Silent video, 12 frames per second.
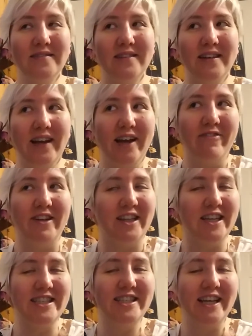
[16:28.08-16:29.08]
And I
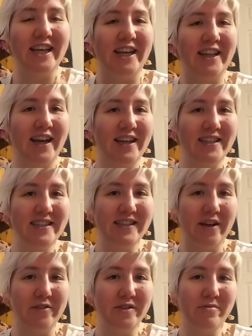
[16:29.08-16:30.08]
realized saying that it
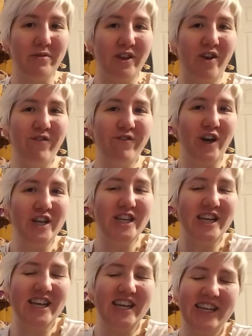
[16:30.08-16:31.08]
sounds really funny.